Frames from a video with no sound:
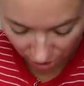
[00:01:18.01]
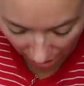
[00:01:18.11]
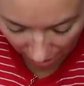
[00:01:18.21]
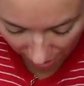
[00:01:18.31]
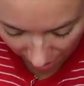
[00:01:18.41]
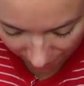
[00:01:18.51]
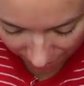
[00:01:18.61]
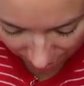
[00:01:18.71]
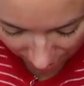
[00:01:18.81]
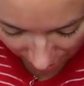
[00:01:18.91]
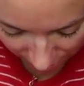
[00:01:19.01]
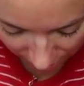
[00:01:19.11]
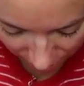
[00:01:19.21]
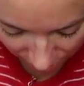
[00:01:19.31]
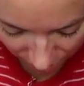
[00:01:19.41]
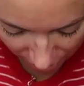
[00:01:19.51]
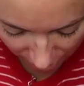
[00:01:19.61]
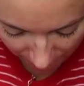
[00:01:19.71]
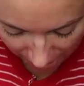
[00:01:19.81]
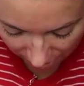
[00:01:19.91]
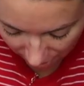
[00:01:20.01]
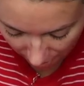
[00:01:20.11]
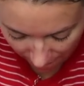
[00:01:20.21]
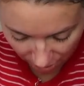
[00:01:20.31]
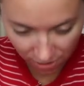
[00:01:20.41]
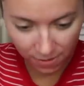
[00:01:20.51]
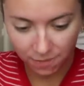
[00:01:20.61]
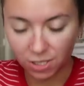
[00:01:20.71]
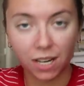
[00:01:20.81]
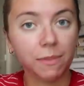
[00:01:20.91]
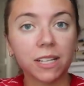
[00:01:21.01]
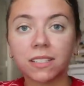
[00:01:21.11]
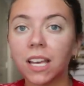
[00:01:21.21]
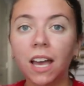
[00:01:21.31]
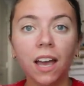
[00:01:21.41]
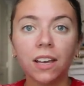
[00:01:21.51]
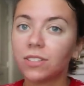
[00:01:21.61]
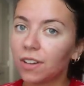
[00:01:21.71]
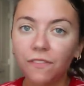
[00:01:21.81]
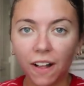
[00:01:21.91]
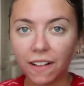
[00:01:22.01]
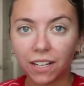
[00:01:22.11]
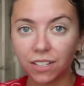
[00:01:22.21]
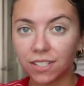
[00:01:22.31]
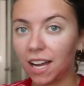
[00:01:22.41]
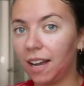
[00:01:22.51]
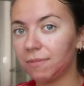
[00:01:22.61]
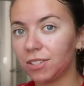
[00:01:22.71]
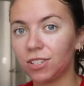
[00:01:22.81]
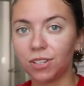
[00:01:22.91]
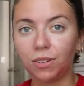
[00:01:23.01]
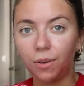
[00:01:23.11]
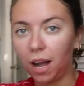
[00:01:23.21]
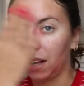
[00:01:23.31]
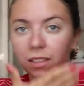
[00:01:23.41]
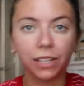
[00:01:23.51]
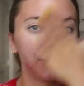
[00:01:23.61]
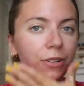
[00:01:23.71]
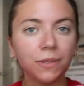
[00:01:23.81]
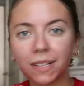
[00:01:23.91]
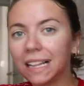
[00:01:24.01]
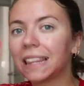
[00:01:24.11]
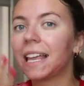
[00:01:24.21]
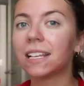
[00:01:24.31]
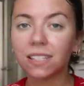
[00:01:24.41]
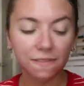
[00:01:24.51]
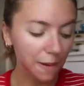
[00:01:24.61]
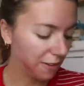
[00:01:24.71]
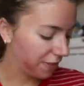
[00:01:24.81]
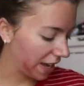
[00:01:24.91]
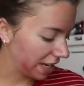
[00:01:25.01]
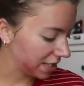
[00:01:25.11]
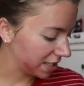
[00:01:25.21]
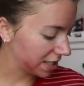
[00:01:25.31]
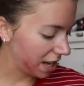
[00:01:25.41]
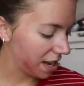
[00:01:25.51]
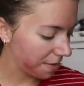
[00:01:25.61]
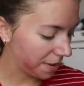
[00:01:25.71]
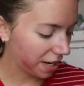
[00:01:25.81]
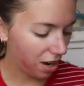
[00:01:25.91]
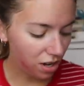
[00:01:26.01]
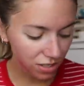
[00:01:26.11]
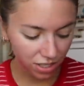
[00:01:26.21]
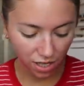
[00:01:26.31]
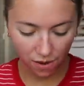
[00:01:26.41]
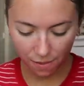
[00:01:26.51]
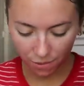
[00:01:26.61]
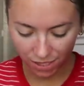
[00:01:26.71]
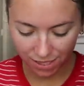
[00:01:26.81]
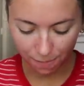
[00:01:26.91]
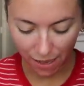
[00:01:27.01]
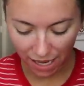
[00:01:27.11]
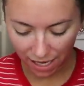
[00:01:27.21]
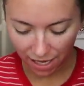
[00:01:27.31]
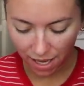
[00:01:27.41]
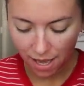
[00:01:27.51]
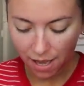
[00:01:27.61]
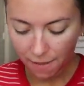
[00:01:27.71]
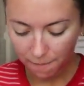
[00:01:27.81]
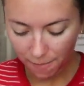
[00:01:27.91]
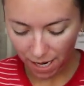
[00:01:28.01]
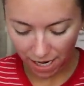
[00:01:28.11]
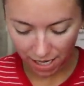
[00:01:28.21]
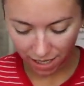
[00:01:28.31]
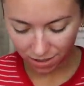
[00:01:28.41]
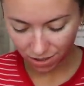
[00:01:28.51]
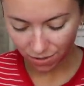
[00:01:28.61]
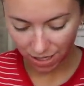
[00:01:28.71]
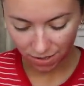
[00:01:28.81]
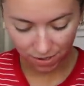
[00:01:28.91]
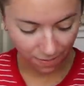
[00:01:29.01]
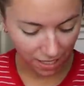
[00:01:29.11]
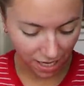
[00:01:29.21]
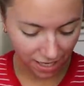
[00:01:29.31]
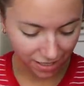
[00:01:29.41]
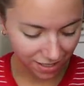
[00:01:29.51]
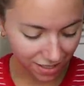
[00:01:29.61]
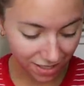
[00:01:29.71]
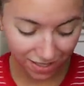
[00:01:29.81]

so yeah, obviously I literally just got out of bed, still in my Christmas pajamas. So it felt like a good time to do a little cleanse of my face. Um, and I also am going to paint my toenails because